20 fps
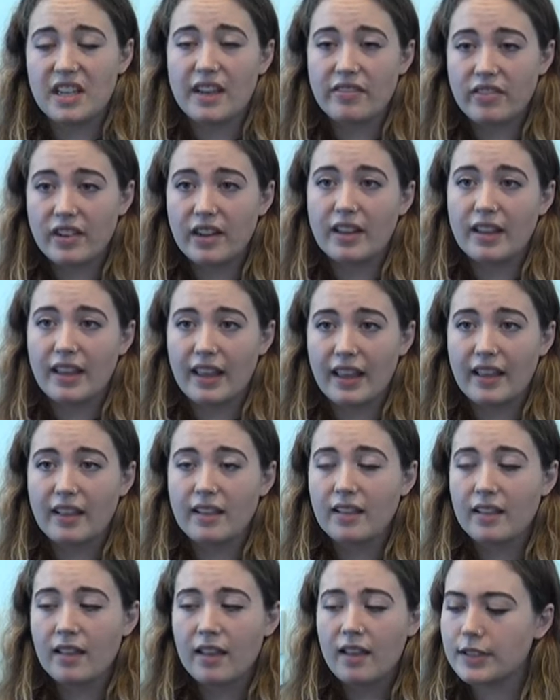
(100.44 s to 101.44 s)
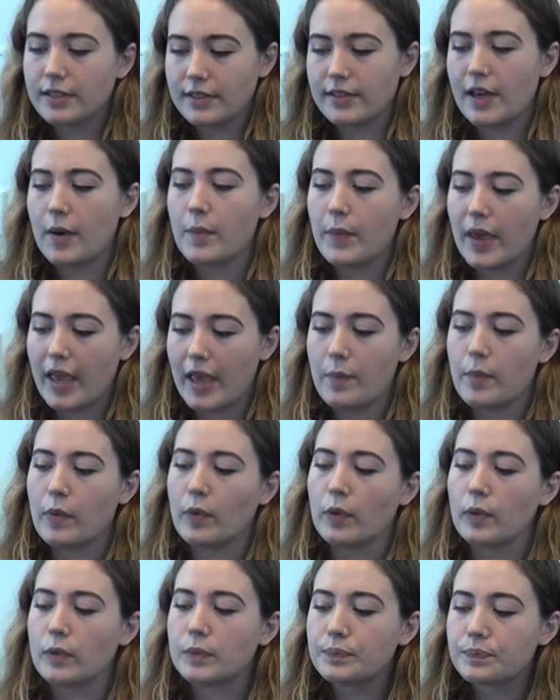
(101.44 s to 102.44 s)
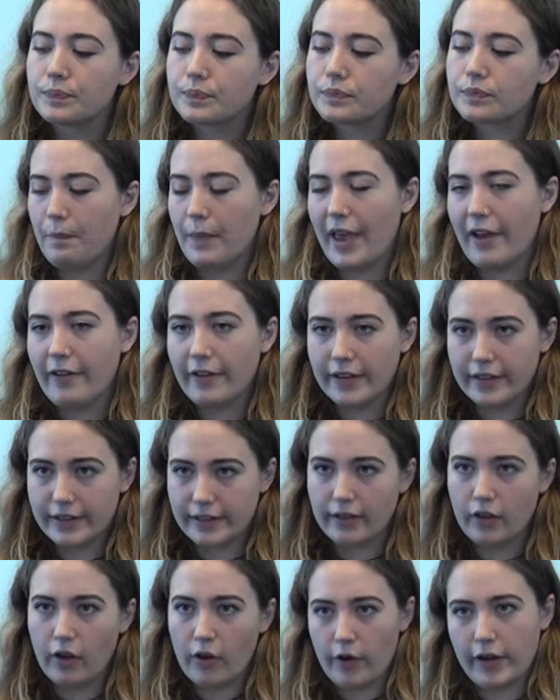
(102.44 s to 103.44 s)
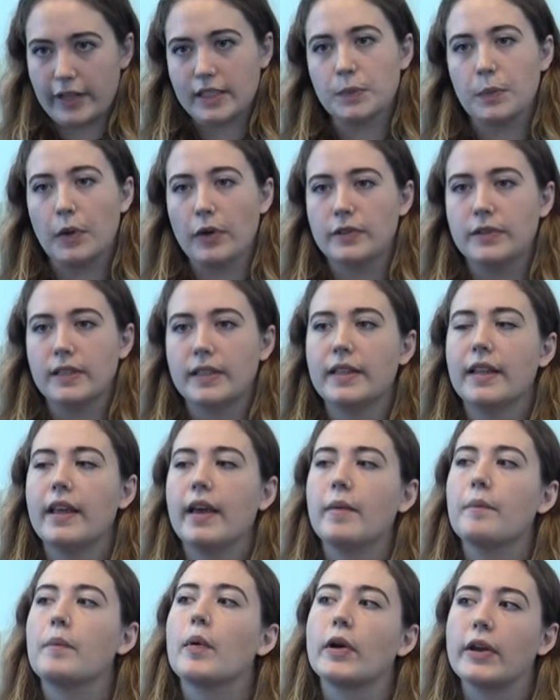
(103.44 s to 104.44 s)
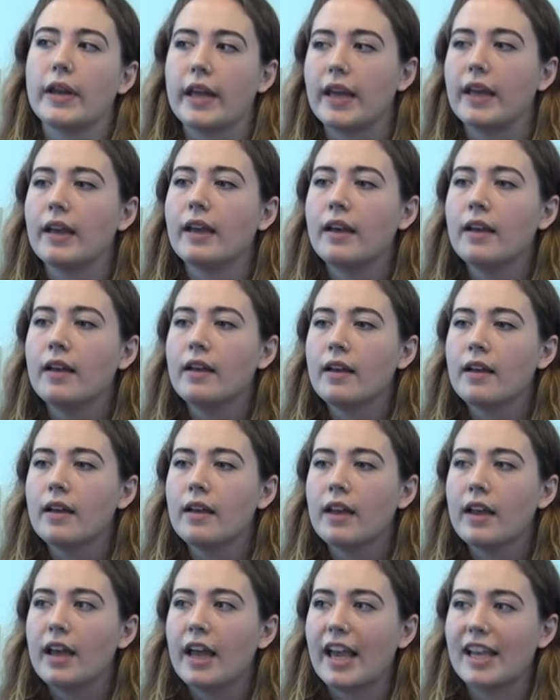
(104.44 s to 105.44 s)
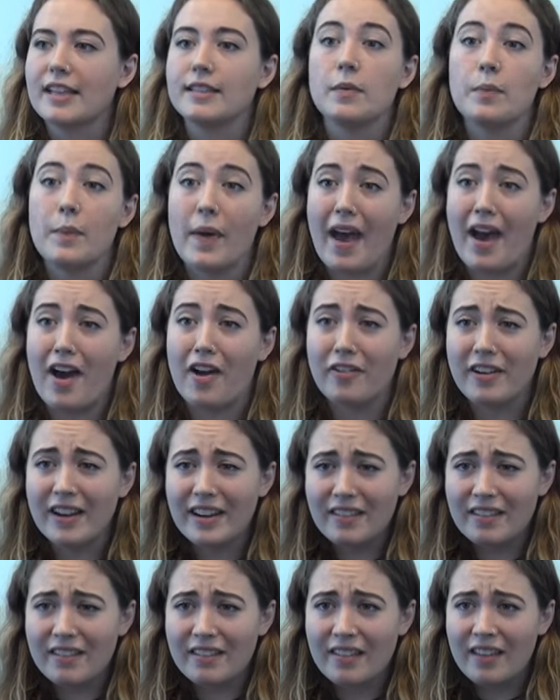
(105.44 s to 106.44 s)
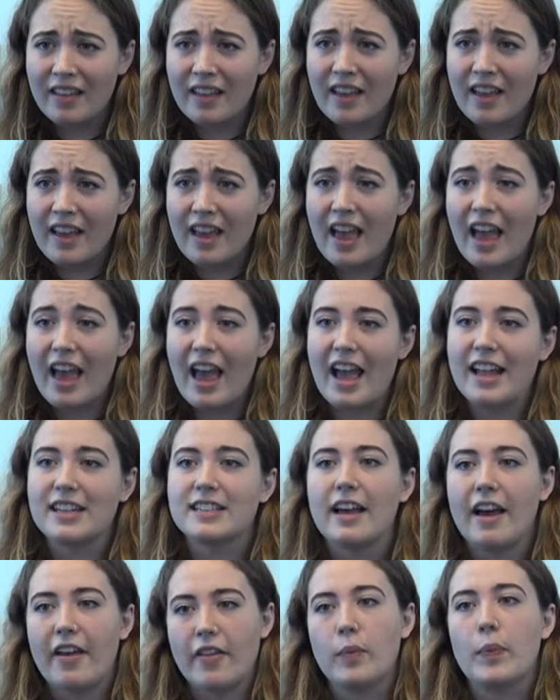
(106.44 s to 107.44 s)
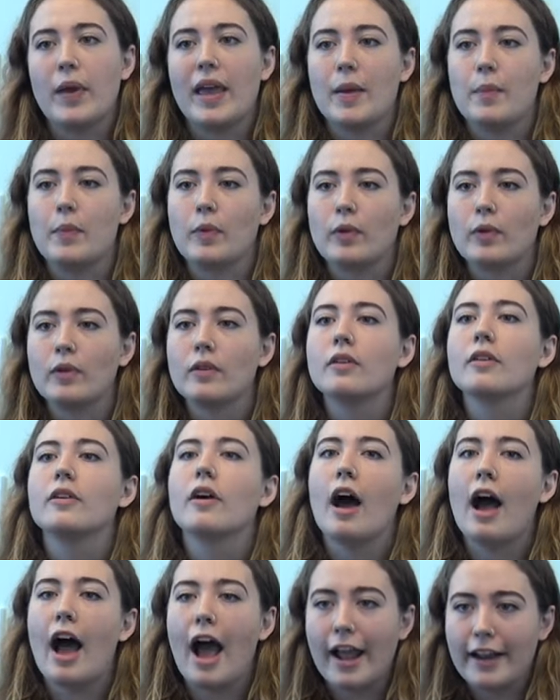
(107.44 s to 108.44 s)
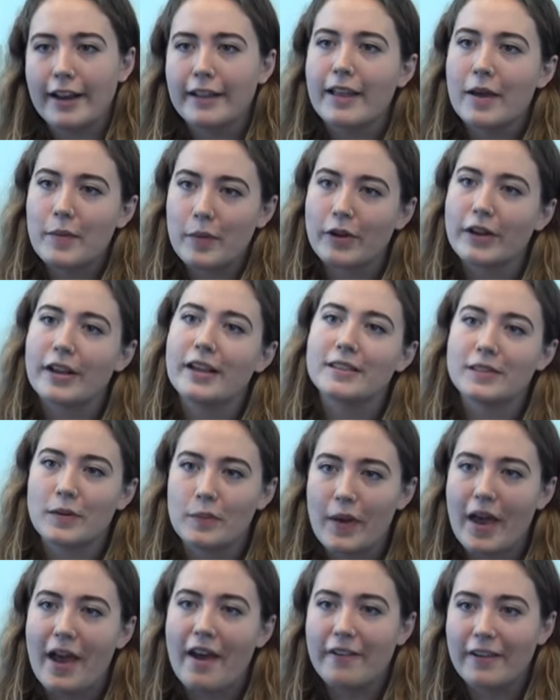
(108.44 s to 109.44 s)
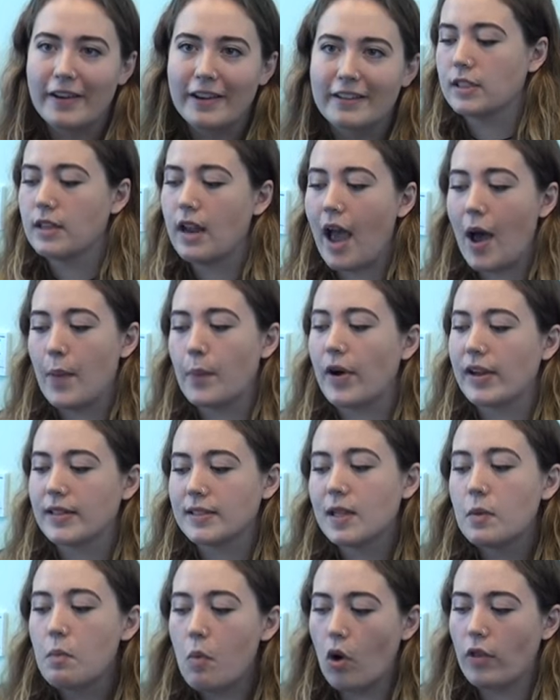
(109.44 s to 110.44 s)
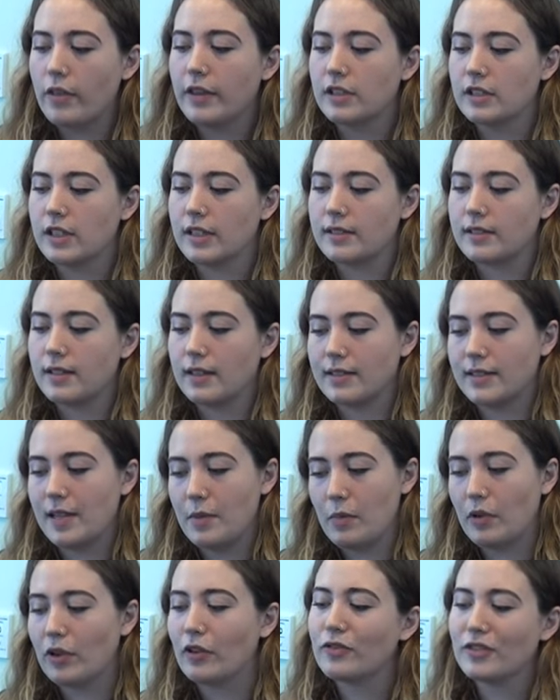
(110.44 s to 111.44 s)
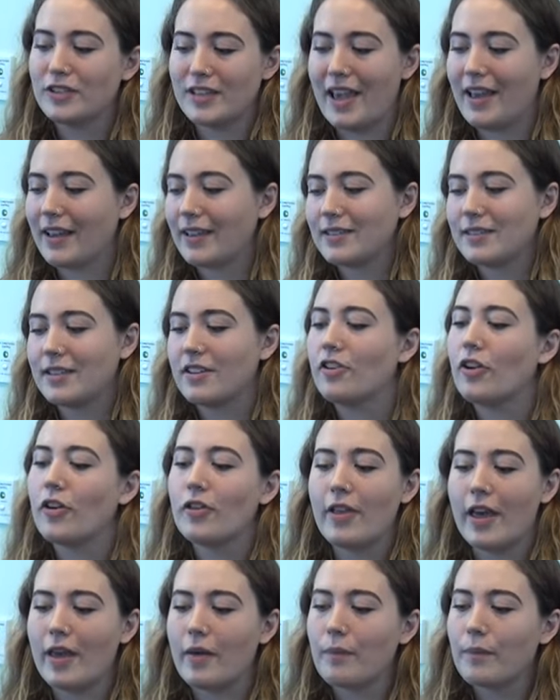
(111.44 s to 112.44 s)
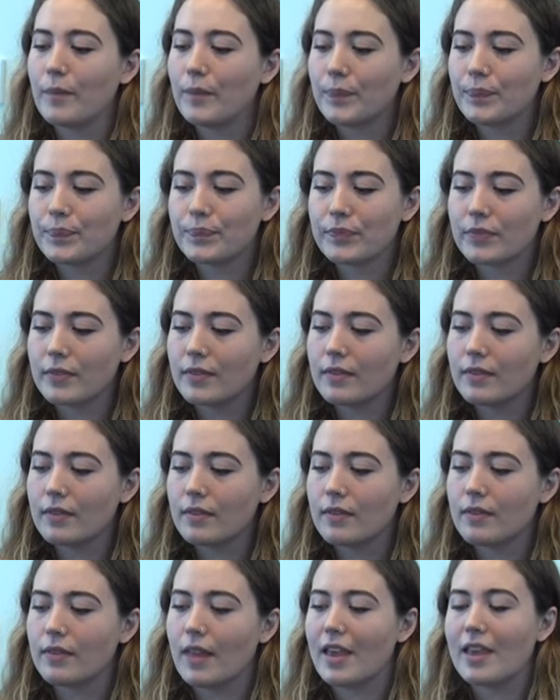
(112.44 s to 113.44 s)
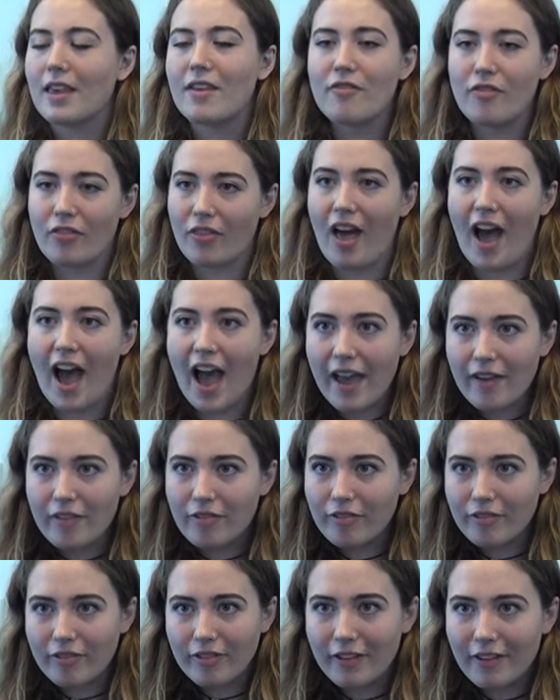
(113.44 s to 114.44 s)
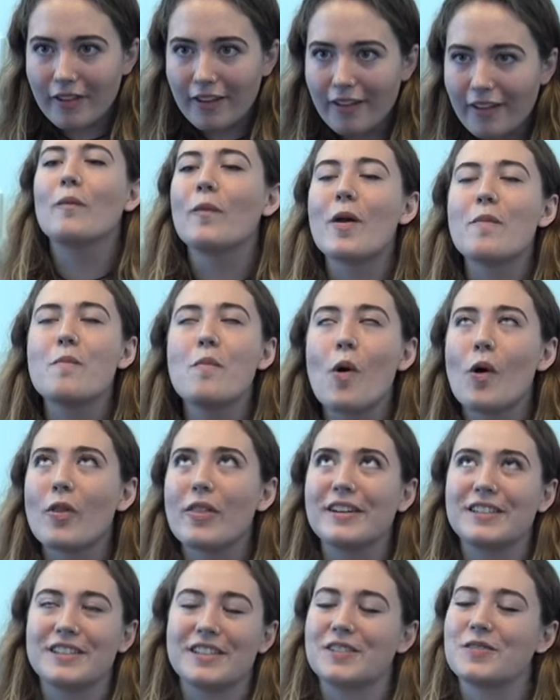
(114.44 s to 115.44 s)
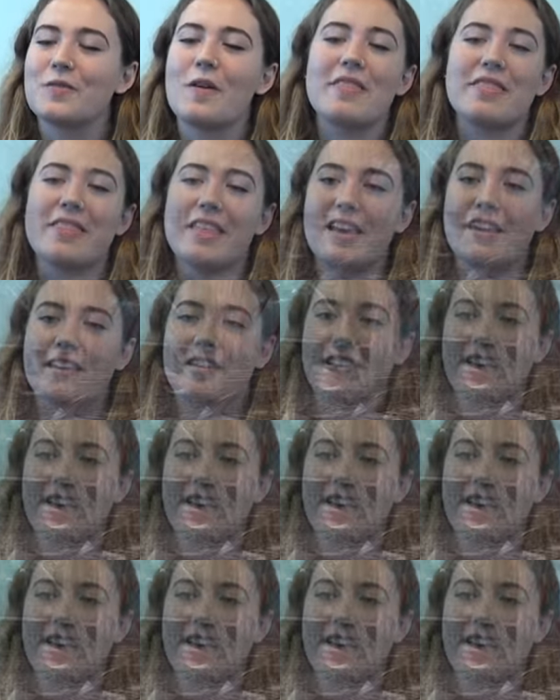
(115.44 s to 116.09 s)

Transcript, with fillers: Definitely. To some people, bearing or exposing their body is empowering and to other people hiding their body is empowering. Our breasts are more than just a symbol of sex. You know, they they give life. We're more than just one thing.